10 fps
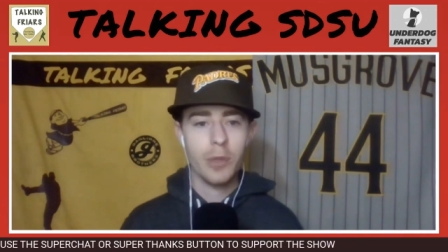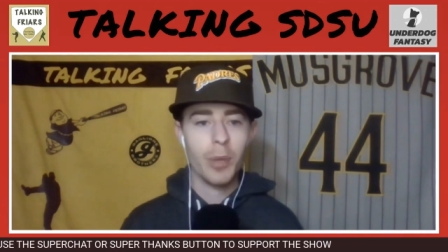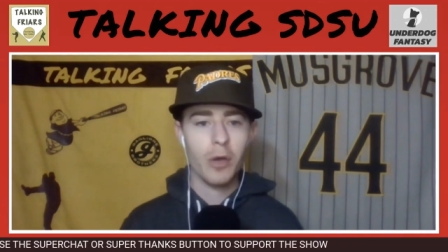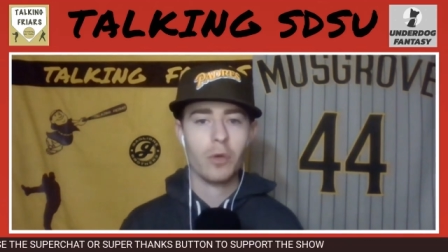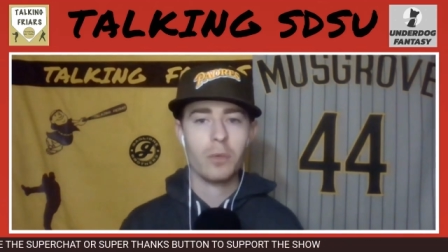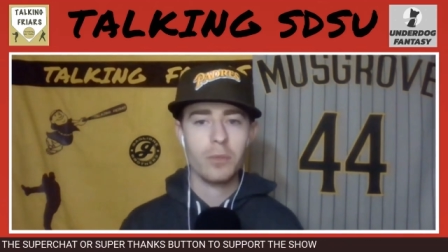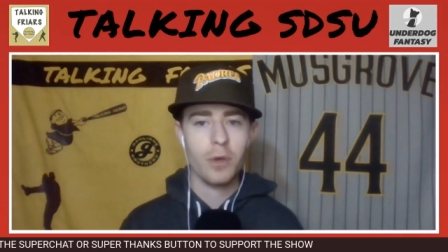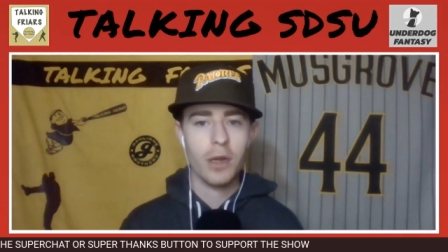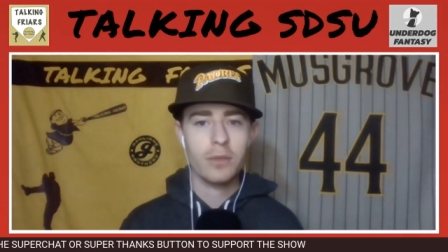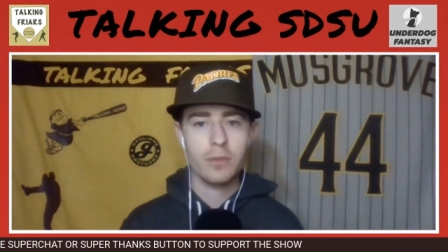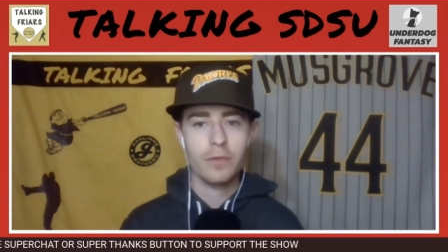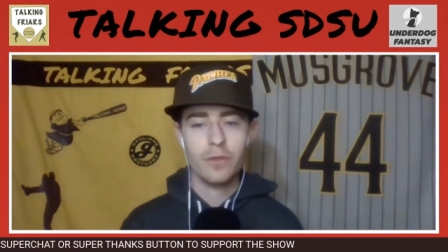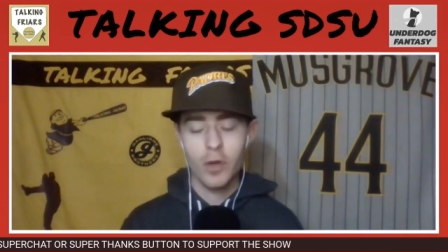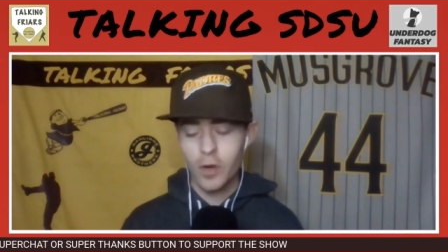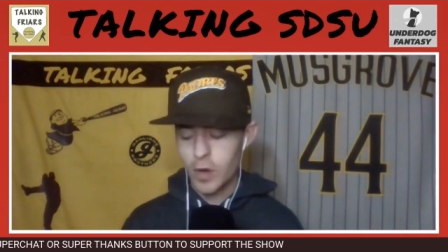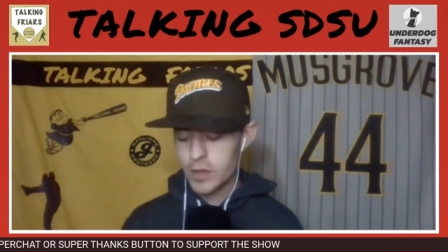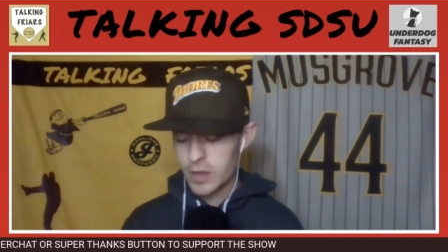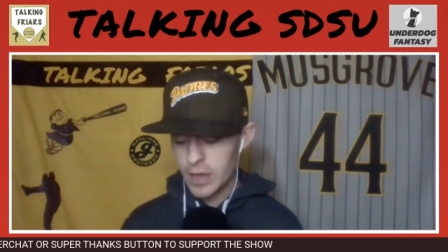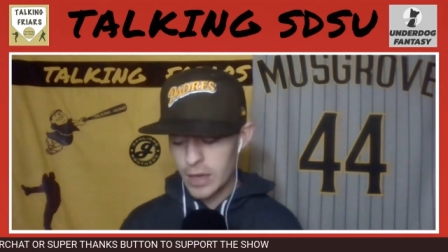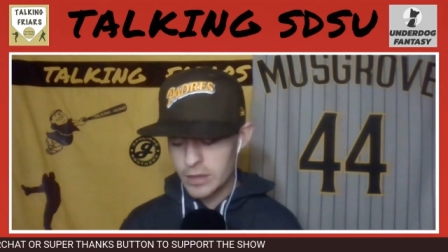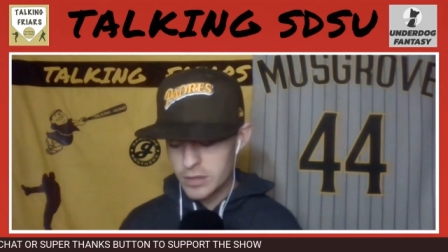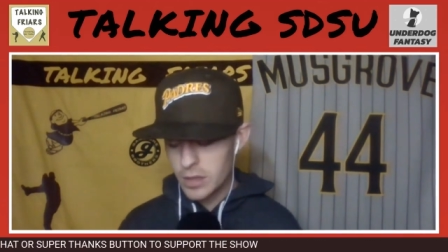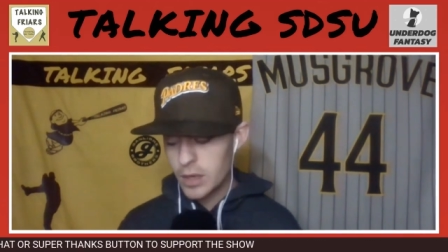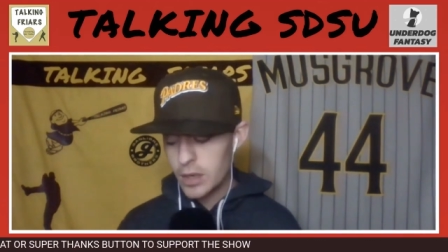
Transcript: the pedal, right? Foot on the gas.